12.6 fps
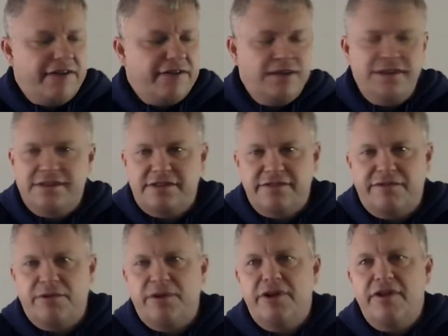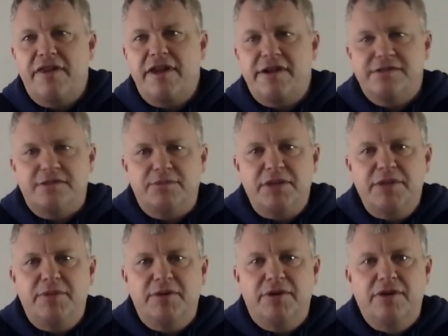a list of 400,000
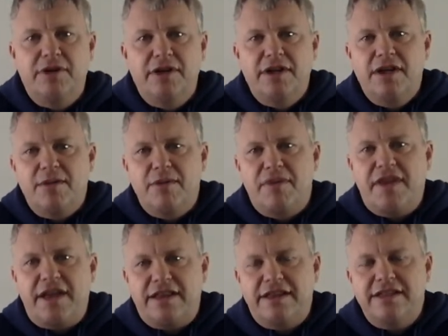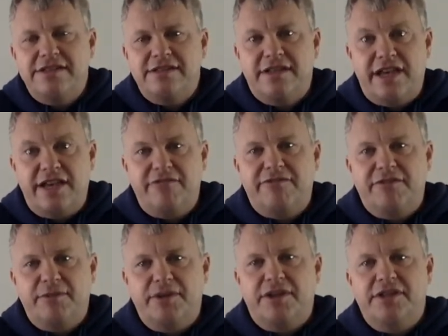people, but that list came
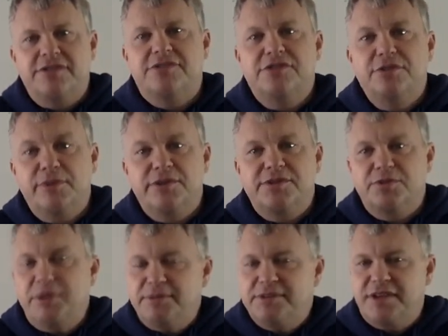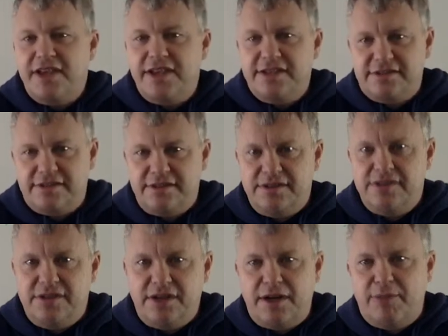from a consumer sweepstakes
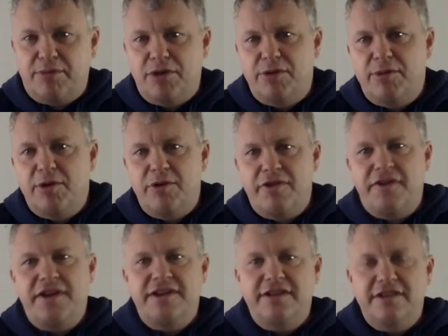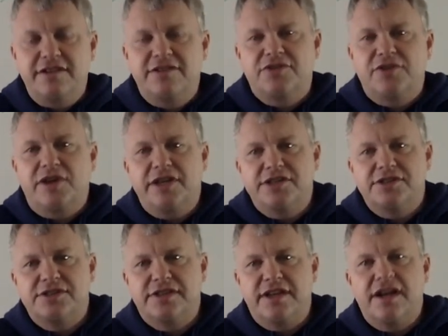promo that they did to try and
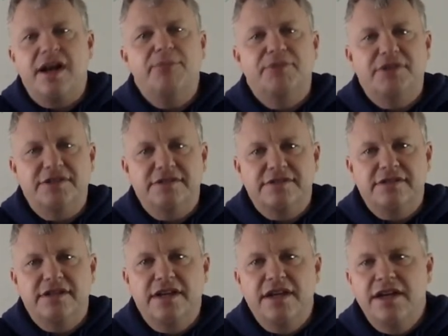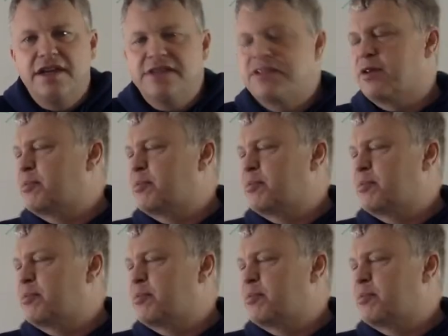just get opt-ins. So